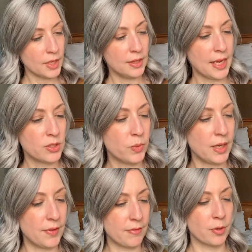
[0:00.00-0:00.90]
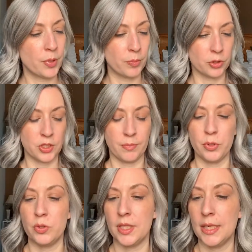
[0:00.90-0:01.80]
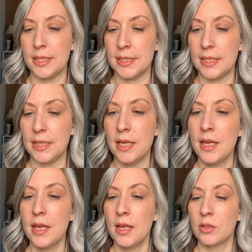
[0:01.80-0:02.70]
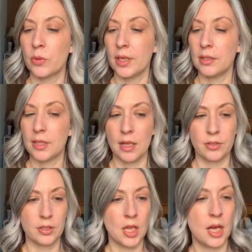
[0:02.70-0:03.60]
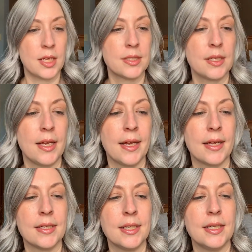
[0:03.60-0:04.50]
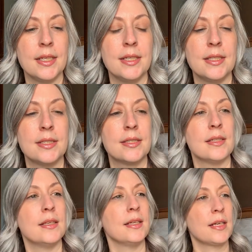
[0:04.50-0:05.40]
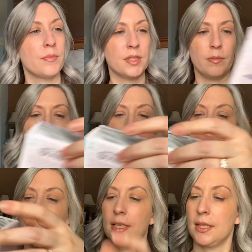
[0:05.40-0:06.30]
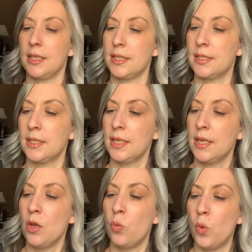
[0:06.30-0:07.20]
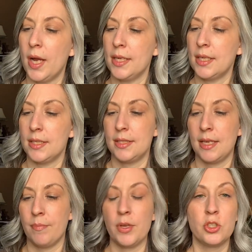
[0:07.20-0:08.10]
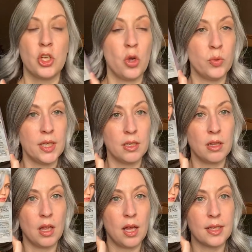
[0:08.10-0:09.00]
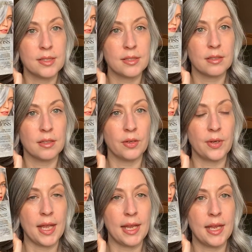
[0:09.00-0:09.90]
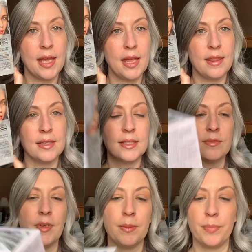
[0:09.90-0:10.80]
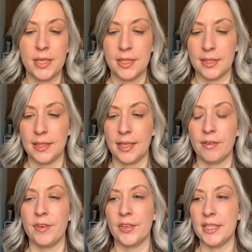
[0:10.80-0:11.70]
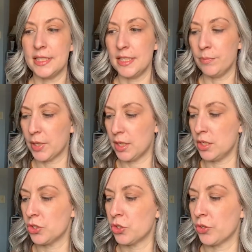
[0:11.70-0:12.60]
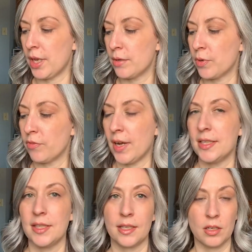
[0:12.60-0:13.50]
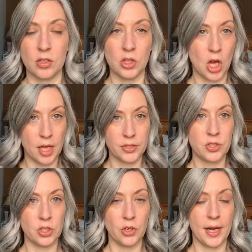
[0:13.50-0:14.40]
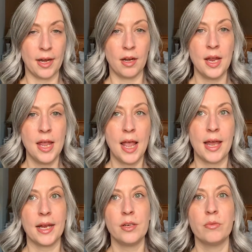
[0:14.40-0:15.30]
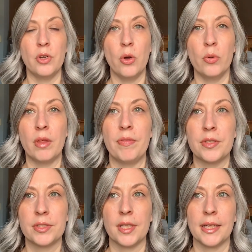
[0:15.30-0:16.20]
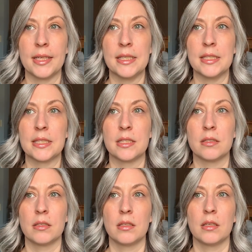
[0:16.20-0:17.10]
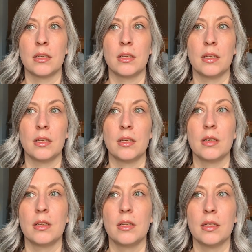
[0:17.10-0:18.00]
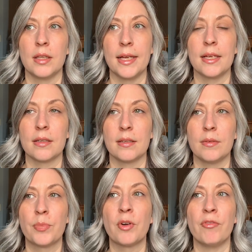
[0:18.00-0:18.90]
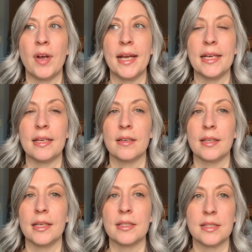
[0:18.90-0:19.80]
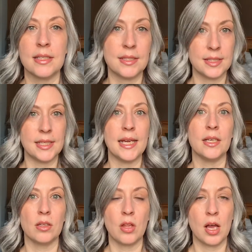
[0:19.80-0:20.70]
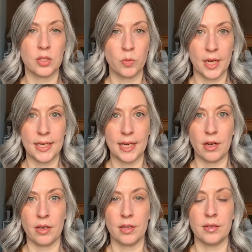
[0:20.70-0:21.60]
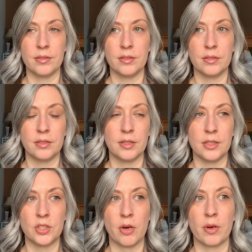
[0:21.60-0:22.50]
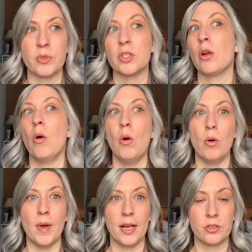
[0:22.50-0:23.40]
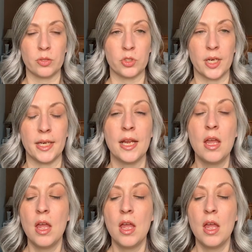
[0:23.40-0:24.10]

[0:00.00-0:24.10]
Last one I've got for purple shampoos is the L'Oreal Le Color Gloss, and it is comes in a box like this. One step toning gloss, okay? This is basically like a very deep conditioner that provides like a gloss to your hair. And I don't know that this like is like providing like this insane gloss when I get out of the, the shower. I'm just like, oh, my hair's so shiny.